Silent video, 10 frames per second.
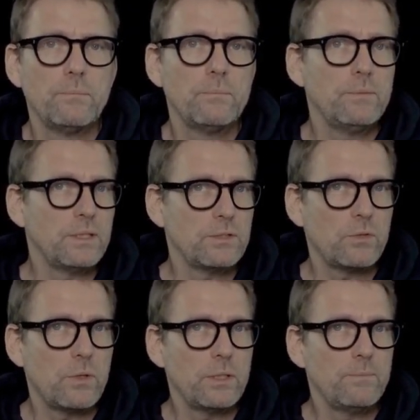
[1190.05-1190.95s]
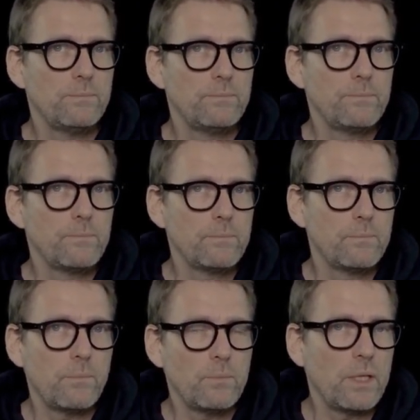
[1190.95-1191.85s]
These three
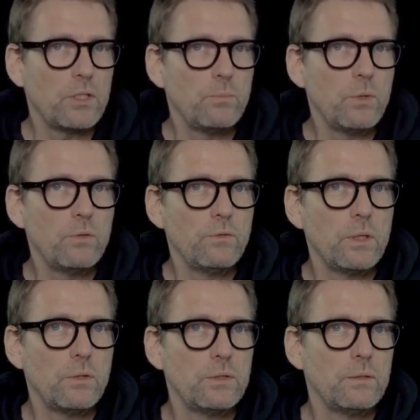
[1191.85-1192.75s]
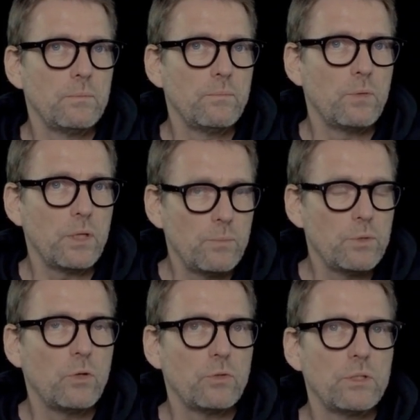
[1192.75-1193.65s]
pressure profiles really
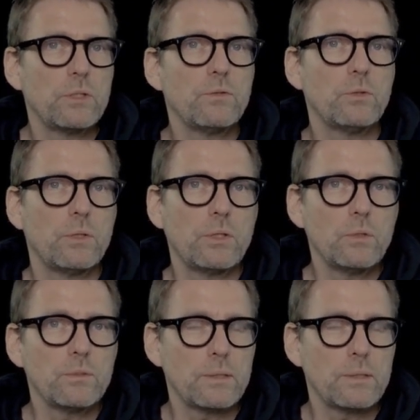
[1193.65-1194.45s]
produce a different result.